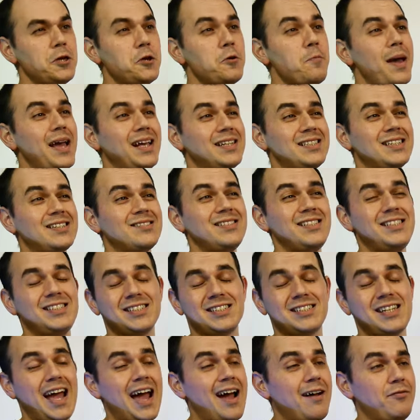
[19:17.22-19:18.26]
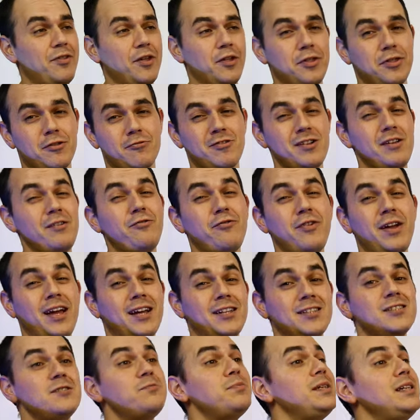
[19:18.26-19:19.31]
You basically just have the three
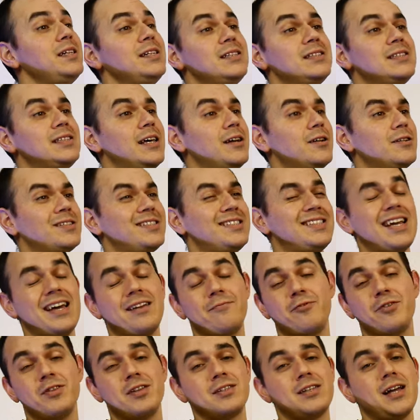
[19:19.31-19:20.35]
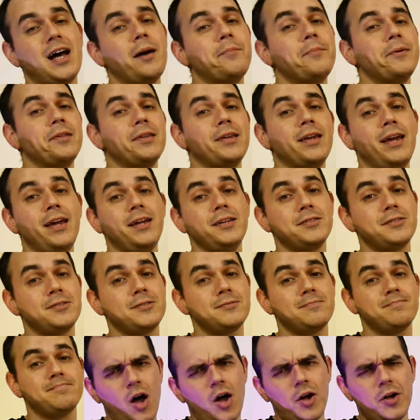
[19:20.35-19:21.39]
fan speeds that are set for the top of the
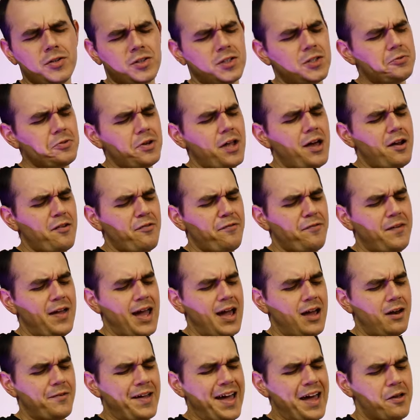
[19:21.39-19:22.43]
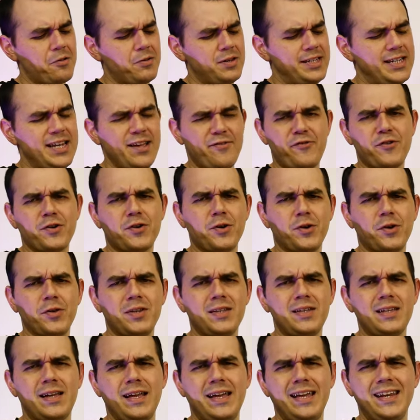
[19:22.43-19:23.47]
case. Also not a fan of how
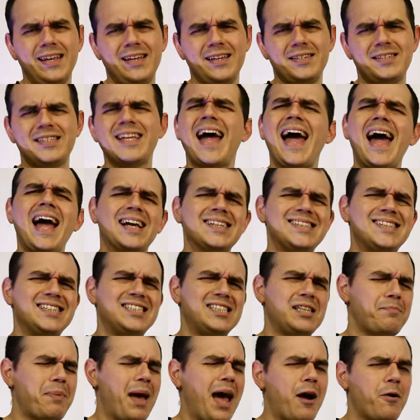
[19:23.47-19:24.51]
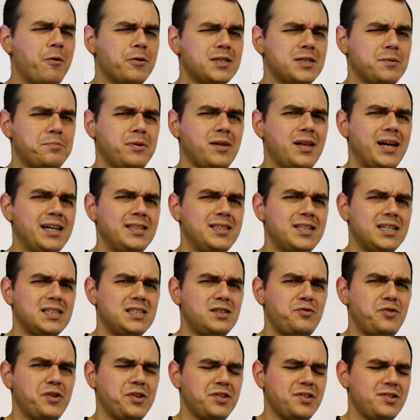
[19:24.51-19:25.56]
difficult it is to access the power supply
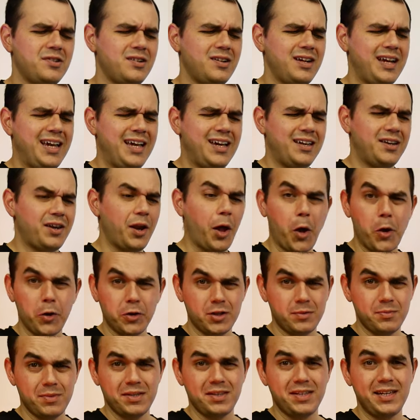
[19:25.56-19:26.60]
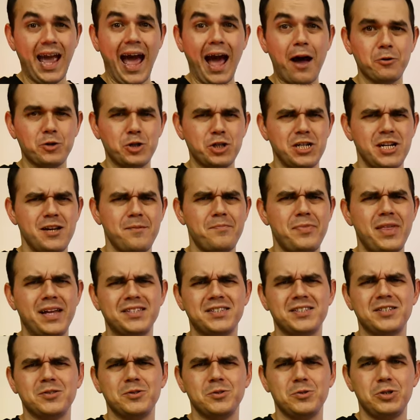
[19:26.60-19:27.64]
dust filter and ultimately how cheap
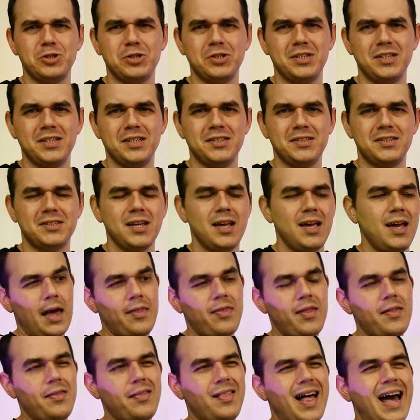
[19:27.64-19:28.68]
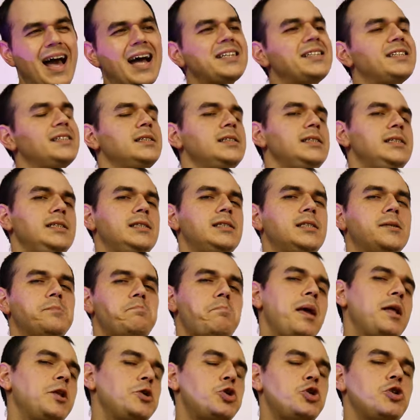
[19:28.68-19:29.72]
that solution is. And then lastly, the
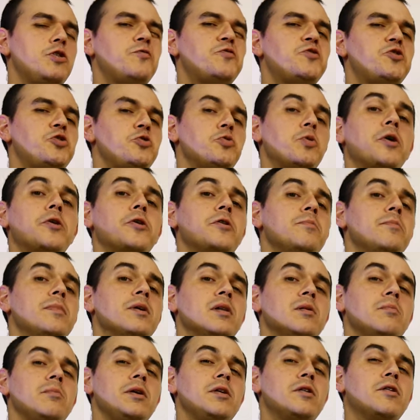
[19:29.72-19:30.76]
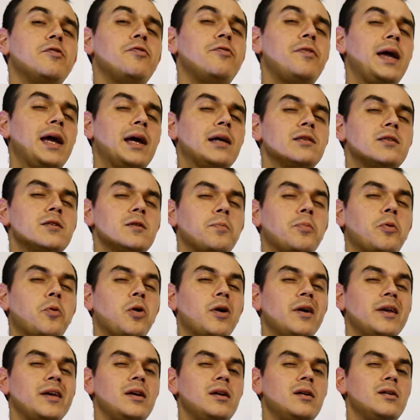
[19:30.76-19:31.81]
mention of 200 millimeter fan
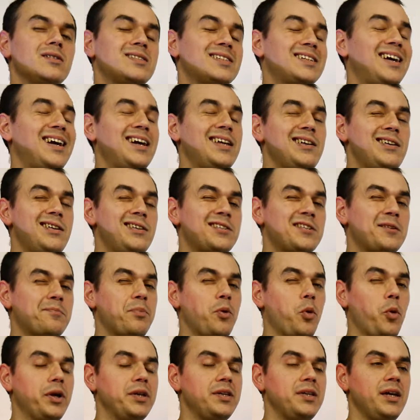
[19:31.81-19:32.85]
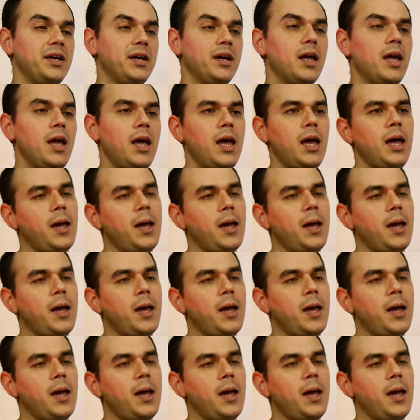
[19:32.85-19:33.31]
support here is kind of disappointing.